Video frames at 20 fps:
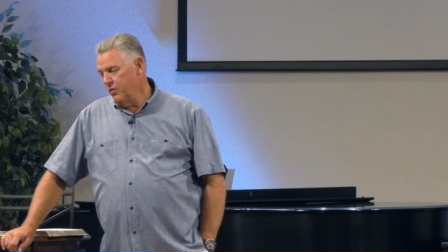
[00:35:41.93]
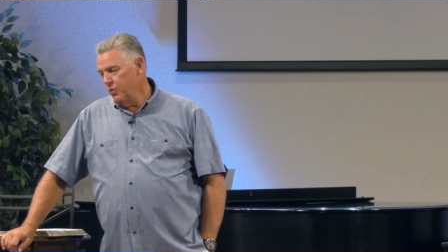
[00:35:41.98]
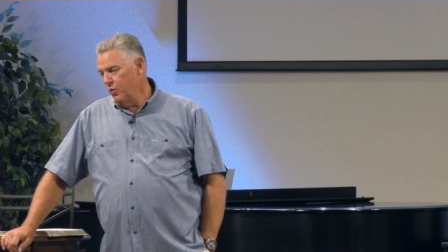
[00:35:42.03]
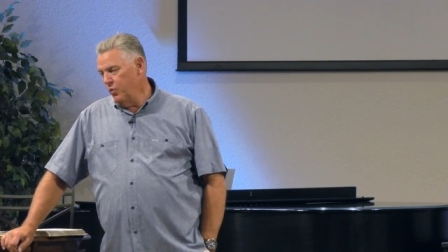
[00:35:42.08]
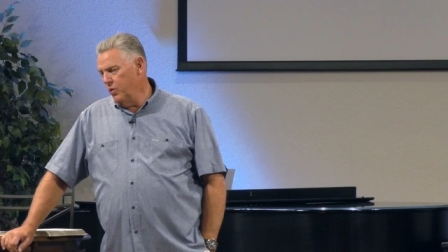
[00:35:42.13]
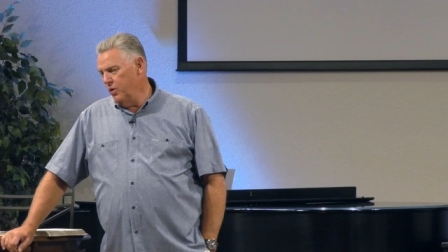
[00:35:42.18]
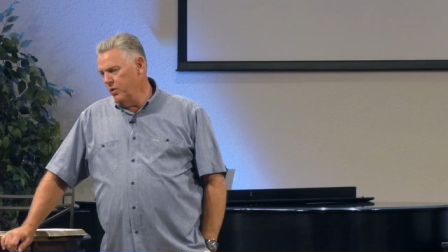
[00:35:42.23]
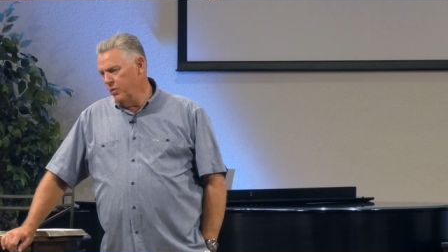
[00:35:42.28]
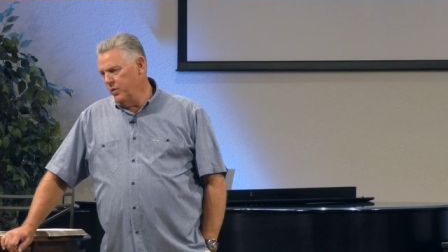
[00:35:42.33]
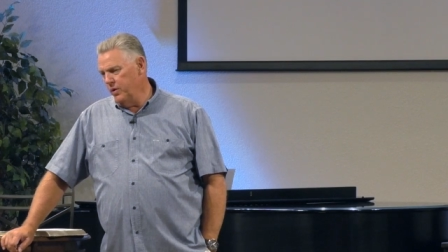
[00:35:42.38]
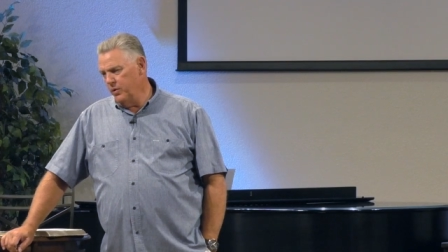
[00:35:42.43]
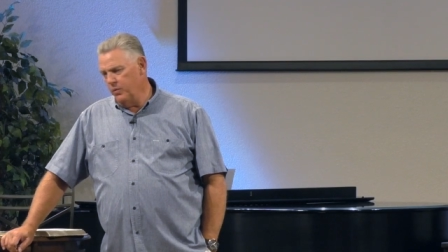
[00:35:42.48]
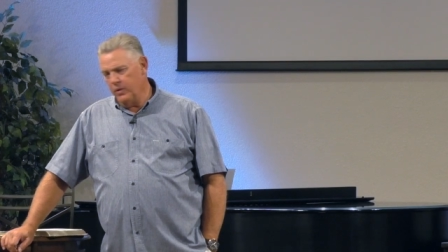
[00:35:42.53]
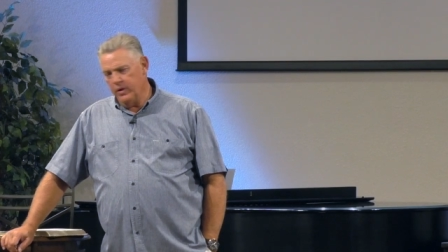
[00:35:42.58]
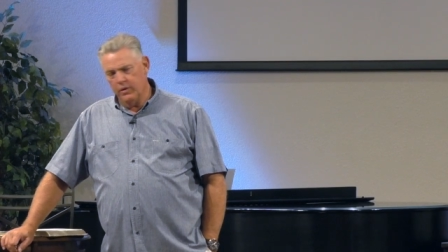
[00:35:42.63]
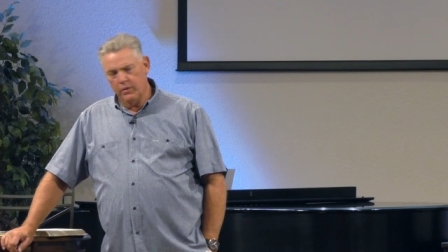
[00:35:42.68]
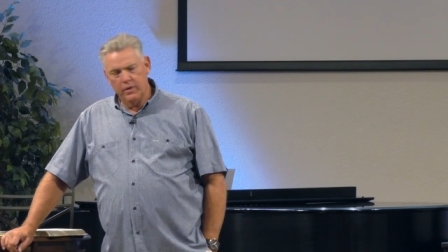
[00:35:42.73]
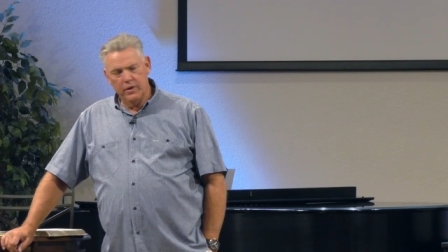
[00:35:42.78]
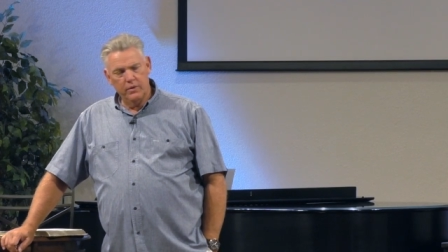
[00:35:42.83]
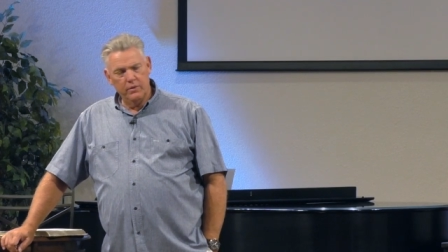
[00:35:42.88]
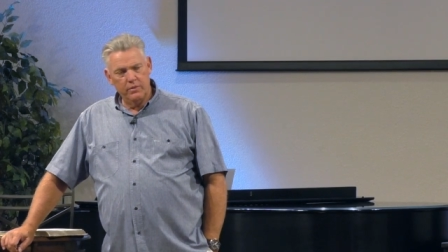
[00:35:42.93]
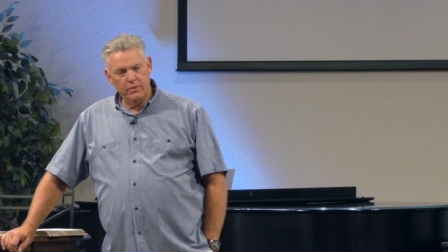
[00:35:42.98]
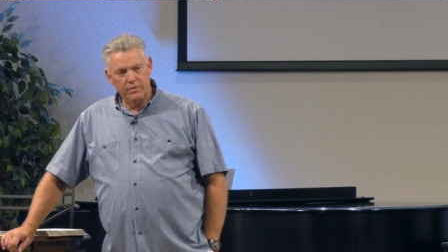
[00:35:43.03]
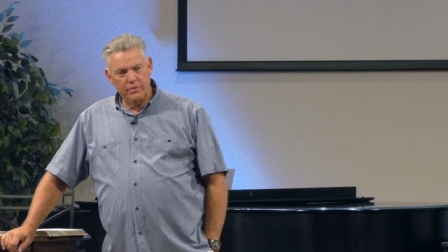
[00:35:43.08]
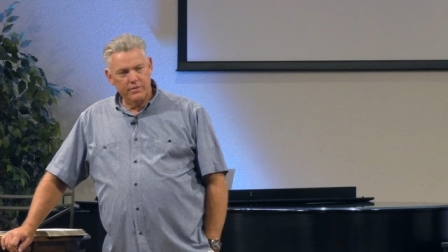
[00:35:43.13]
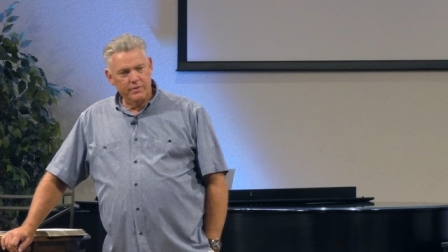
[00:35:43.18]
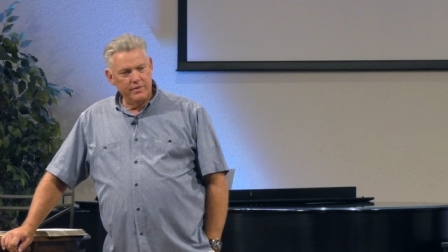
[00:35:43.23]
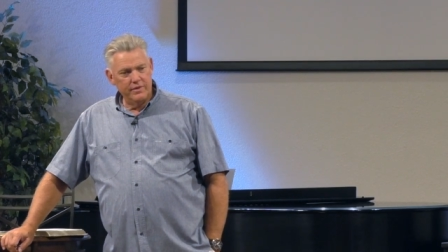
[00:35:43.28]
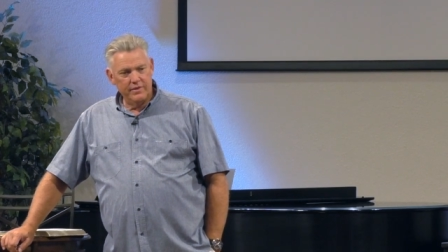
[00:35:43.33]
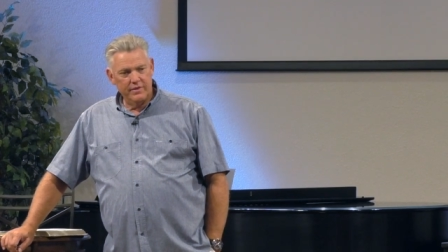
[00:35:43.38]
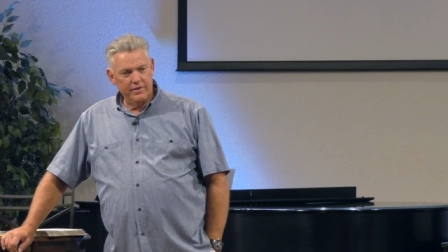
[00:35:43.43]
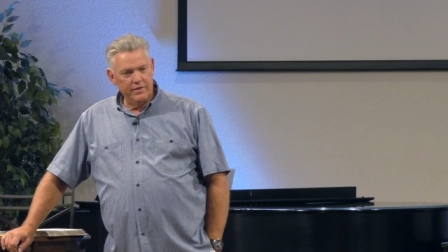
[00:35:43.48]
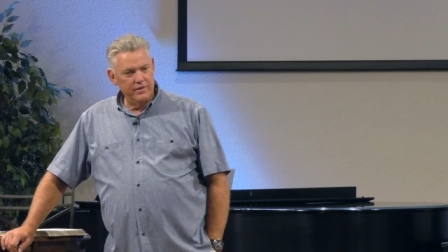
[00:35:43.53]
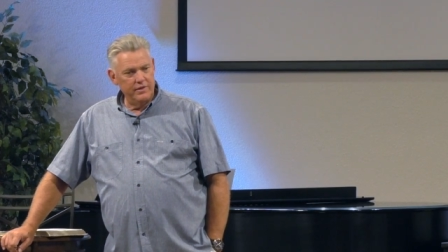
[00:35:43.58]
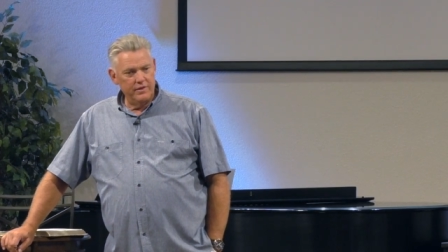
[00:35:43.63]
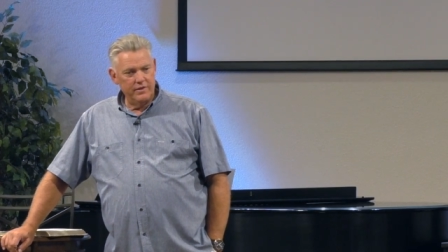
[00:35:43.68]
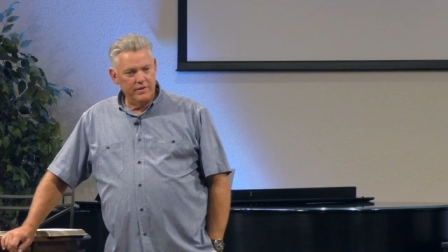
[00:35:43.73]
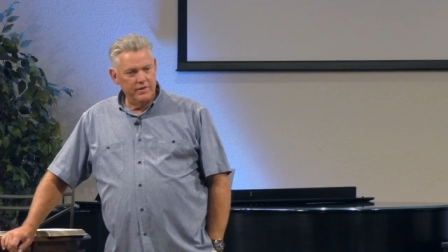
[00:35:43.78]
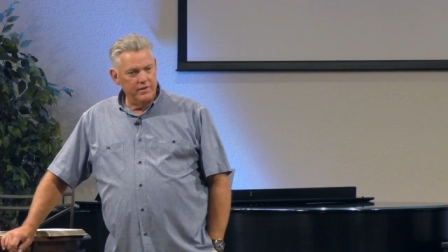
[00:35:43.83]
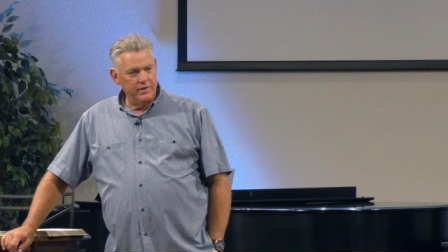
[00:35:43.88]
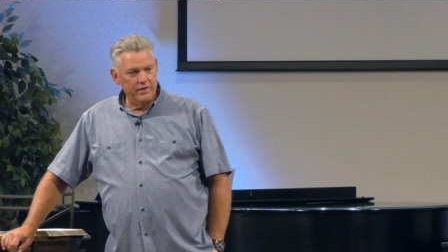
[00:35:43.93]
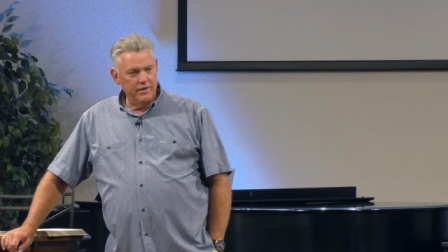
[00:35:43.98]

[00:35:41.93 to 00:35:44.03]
Whoa, whoa, whoa, whoa.